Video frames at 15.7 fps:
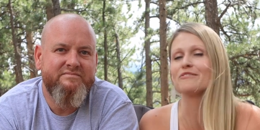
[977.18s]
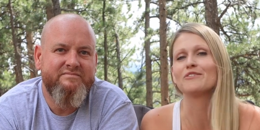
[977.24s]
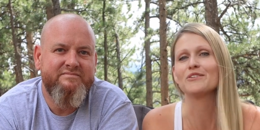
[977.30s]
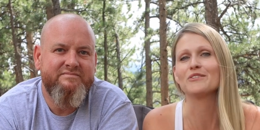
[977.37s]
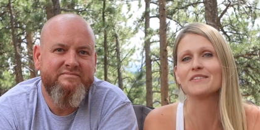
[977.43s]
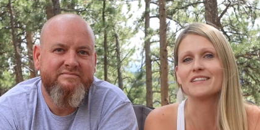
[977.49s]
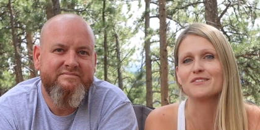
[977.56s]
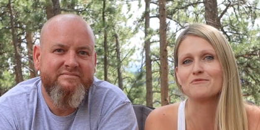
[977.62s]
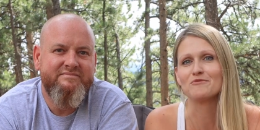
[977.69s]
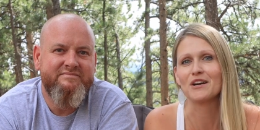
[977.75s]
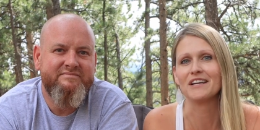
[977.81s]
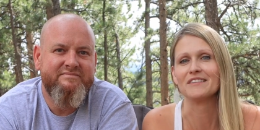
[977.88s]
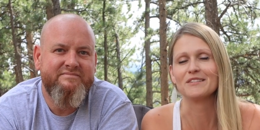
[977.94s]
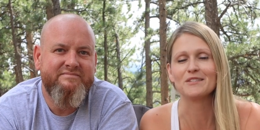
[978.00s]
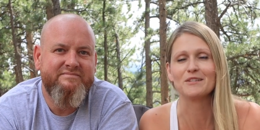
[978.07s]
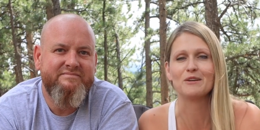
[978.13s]
Speaker 1: for this
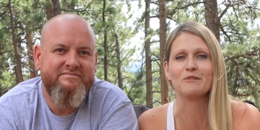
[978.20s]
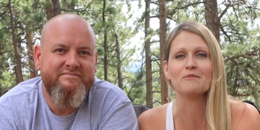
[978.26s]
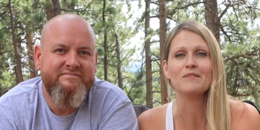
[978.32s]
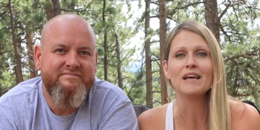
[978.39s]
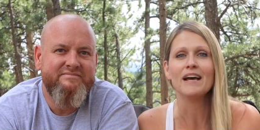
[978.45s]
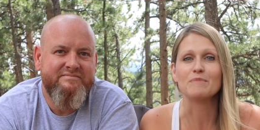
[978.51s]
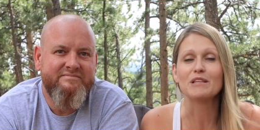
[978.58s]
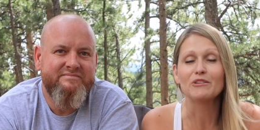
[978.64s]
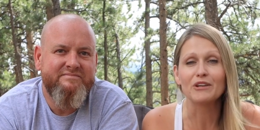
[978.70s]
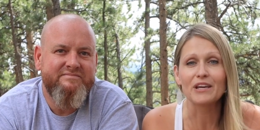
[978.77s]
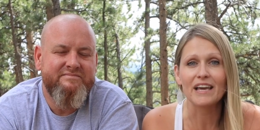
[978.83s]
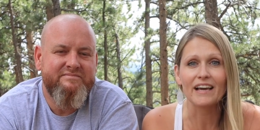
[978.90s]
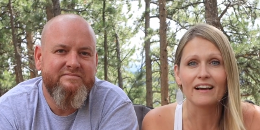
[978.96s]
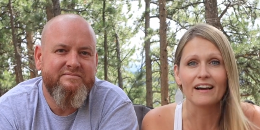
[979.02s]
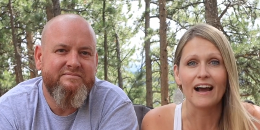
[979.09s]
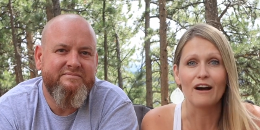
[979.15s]
run, so be
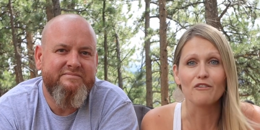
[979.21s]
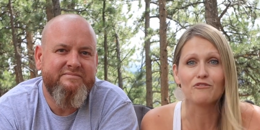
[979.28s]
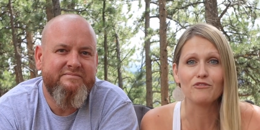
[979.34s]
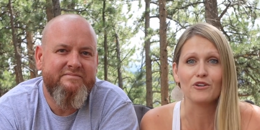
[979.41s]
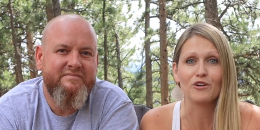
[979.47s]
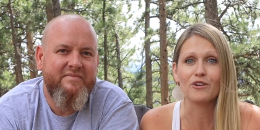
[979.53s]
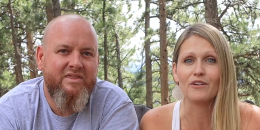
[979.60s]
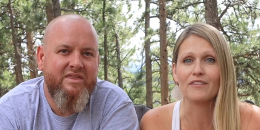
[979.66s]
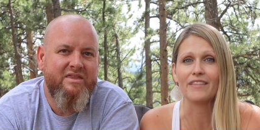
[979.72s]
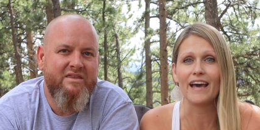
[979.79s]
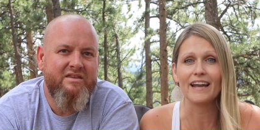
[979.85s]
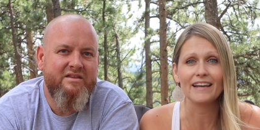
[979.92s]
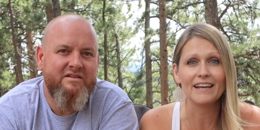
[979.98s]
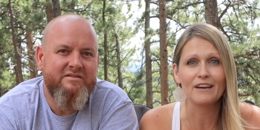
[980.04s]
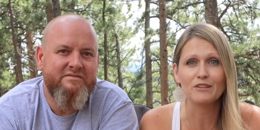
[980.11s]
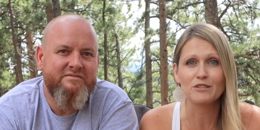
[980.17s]
looking out for
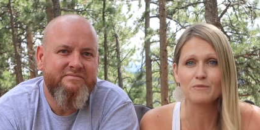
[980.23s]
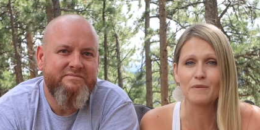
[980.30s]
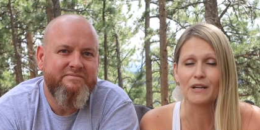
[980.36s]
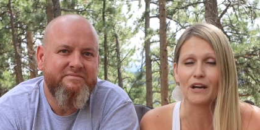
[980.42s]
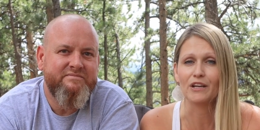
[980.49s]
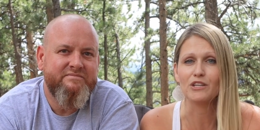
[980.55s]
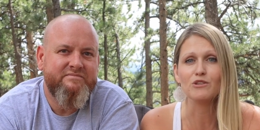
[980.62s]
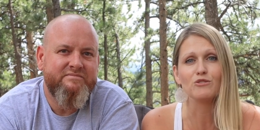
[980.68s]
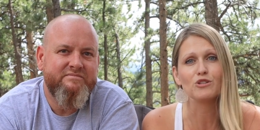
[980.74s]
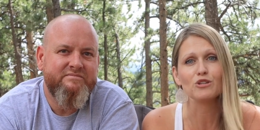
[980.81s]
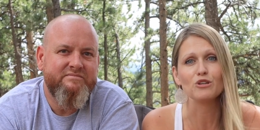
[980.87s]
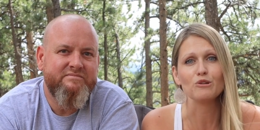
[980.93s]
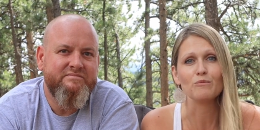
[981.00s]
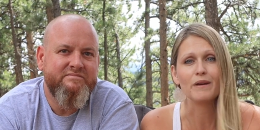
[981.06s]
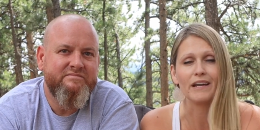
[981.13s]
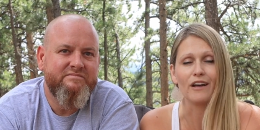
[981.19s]
that announcement on
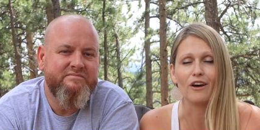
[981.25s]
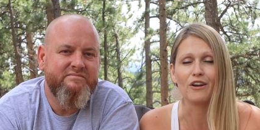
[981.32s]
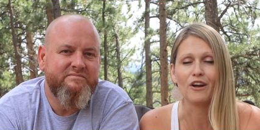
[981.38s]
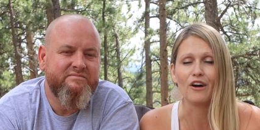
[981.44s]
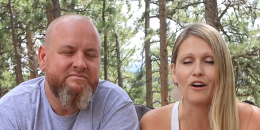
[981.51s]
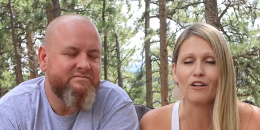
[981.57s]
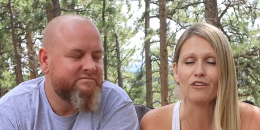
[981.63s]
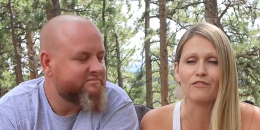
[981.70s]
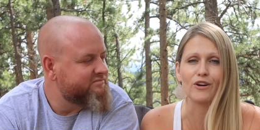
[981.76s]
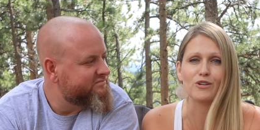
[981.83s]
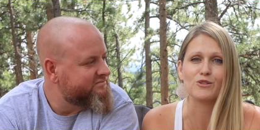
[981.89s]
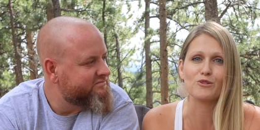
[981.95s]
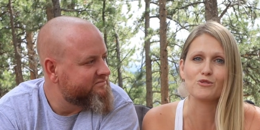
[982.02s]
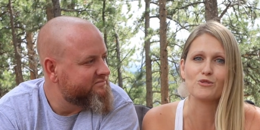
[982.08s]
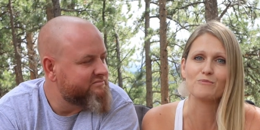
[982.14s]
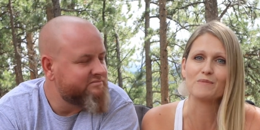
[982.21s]
YouTube and on all of our
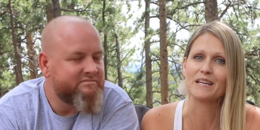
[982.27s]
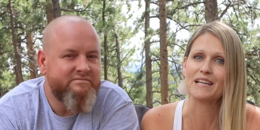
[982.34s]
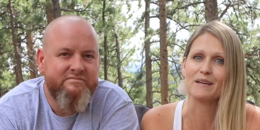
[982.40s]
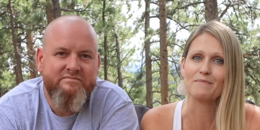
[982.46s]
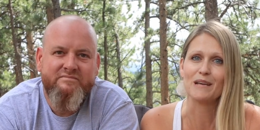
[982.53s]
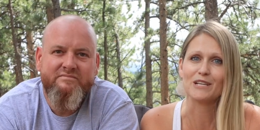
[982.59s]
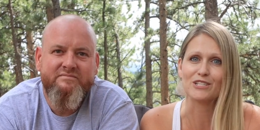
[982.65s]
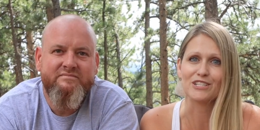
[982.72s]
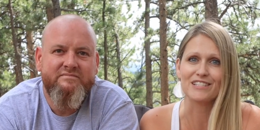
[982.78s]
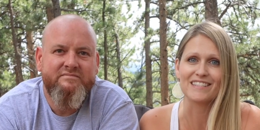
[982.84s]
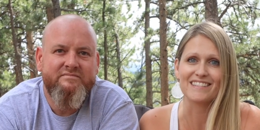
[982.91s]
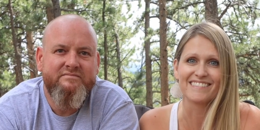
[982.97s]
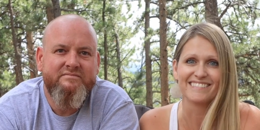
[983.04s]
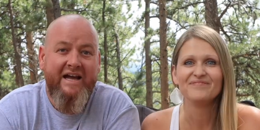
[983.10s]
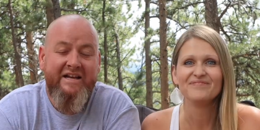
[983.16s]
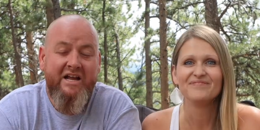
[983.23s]
social media
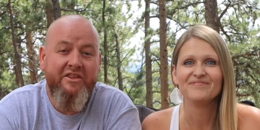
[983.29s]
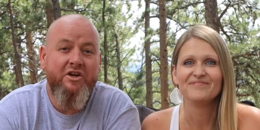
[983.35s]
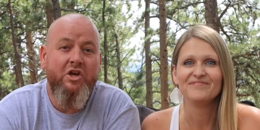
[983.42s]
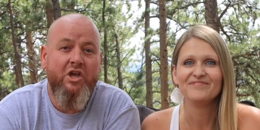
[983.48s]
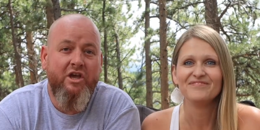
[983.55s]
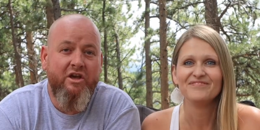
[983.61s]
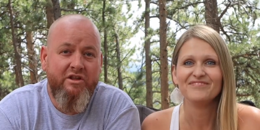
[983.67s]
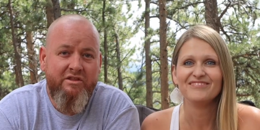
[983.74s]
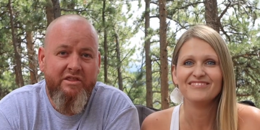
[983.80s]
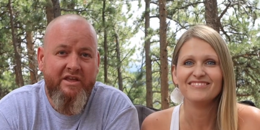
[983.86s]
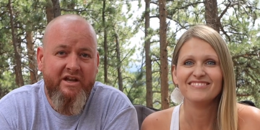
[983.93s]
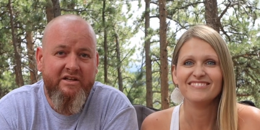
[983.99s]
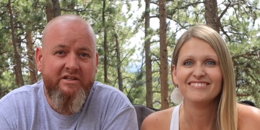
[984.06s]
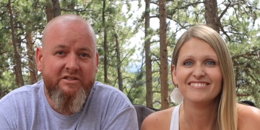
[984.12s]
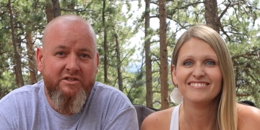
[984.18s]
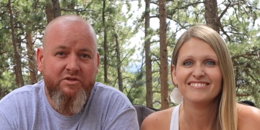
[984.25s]
pages.
Speaker 2: Another good
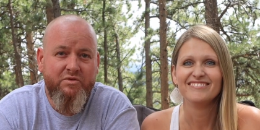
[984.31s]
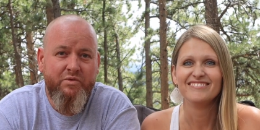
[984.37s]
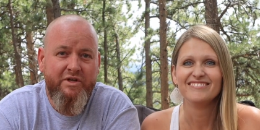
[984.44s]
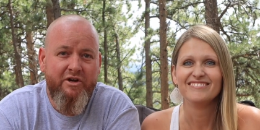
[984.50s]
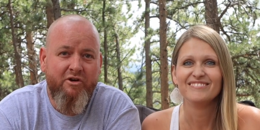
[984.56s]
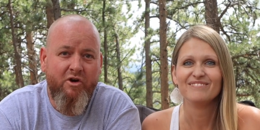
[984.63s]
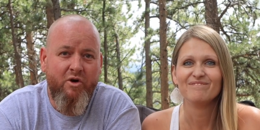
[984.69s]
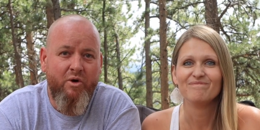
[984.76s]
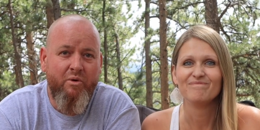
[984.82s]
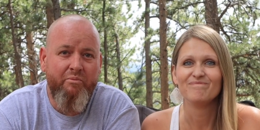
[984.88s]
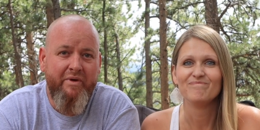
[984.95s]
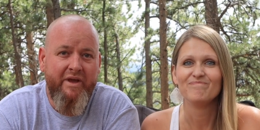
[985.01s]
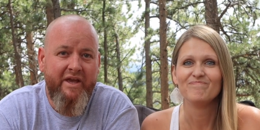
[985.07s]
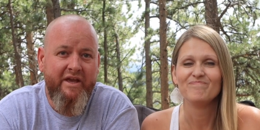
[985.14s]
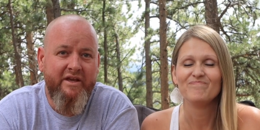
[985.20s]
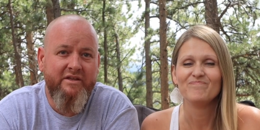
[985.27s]
thing to do when you're
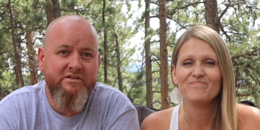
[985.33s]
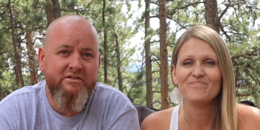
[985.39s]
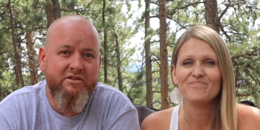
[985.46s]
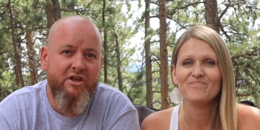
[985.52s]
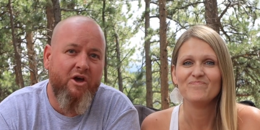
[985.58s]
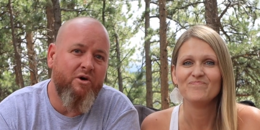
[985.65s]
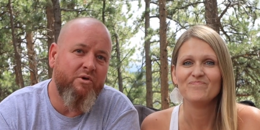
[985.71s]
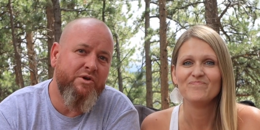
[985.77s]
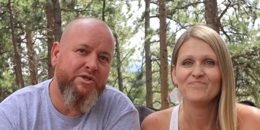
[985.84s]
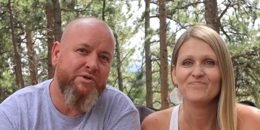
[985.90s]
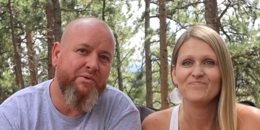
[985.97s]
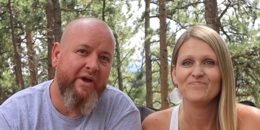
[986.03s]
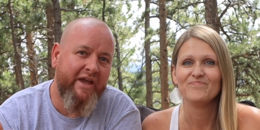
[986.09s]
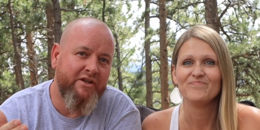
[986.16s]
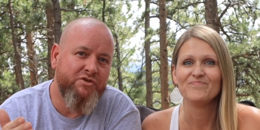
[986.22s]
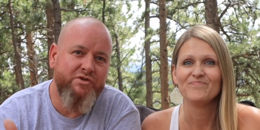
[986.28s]
home is go
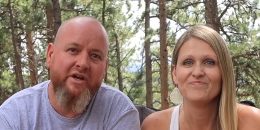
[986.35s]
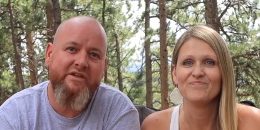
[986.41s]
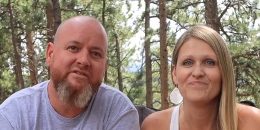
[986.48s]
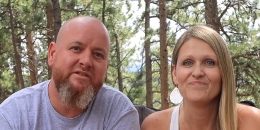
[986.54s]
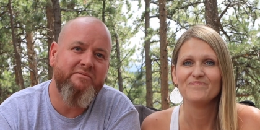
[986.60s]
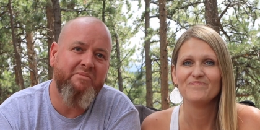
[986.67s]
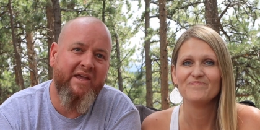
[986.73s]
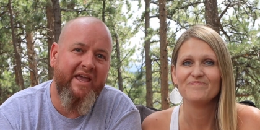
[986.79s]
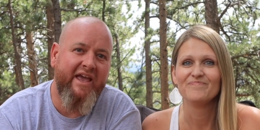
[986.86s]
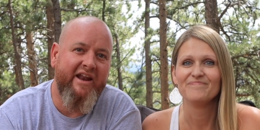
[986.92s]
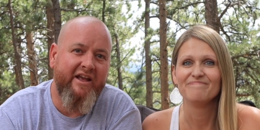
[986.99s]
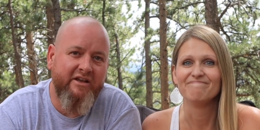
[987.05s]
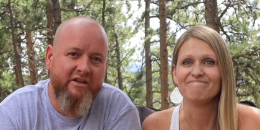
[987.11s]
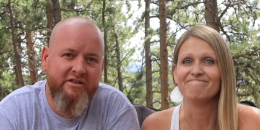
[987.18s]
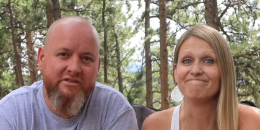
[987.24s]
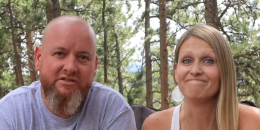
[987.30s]
to a trusted
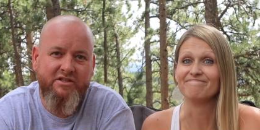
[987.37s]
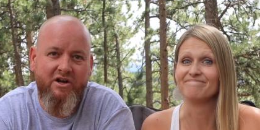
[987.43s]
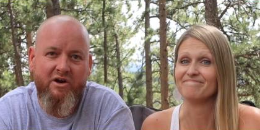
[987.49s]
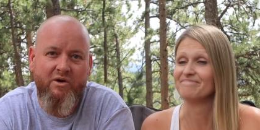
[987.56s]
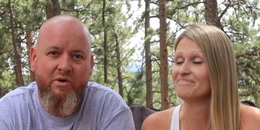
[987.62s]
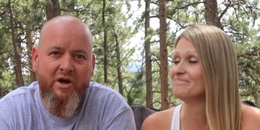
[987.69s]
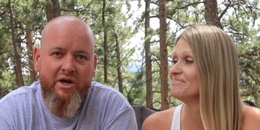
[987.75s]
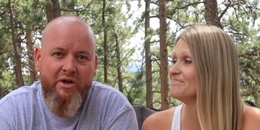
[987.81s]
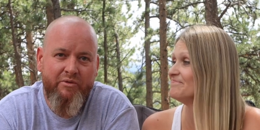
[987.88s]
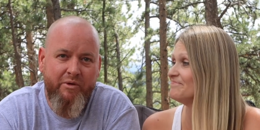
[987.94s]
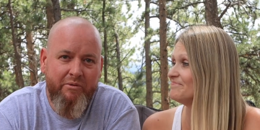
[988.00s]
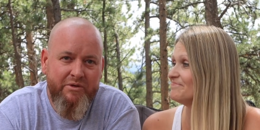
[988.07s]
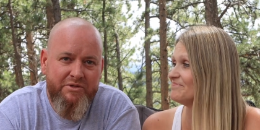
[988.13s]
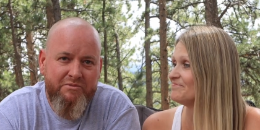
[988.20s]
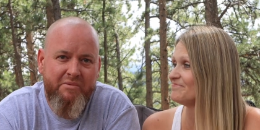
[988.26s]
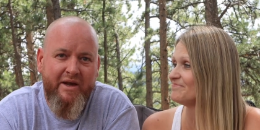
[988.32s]
mechanic. Mm. So hmm.
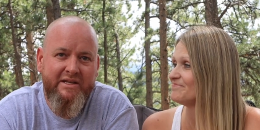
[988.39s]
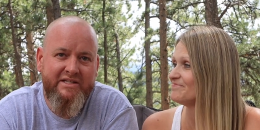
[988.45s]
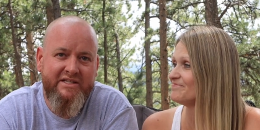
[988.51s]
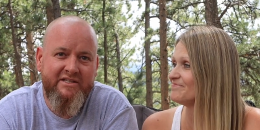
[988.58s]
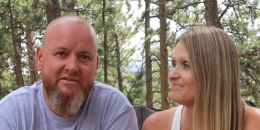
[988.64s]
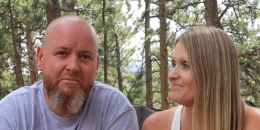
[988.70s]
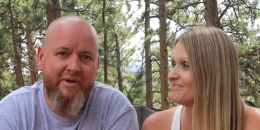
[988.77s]
we went to my diesel